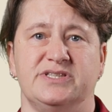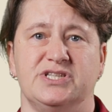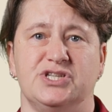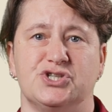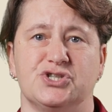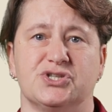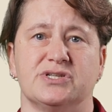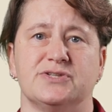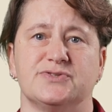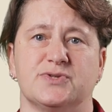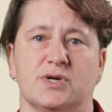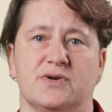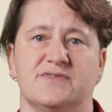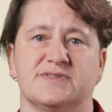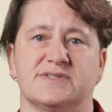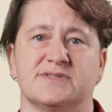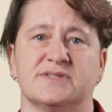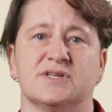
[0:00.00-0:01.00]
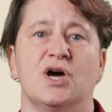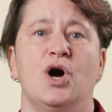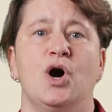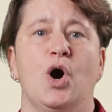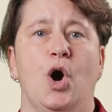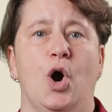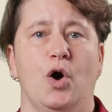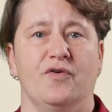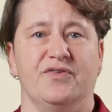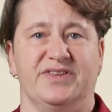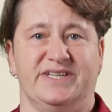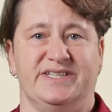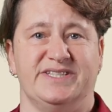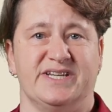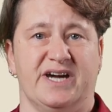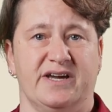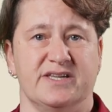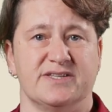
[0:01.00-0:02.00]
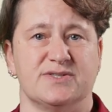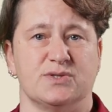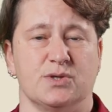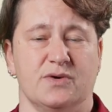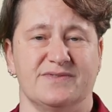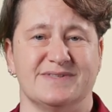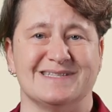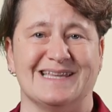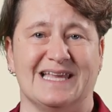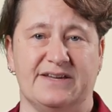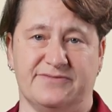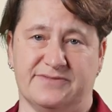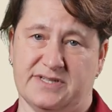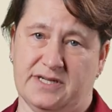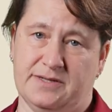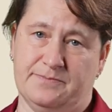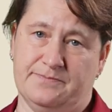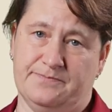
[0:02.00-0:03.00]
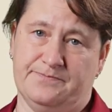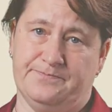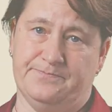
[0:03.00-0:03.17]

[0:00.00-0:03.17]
digital services over the entire service lifetime.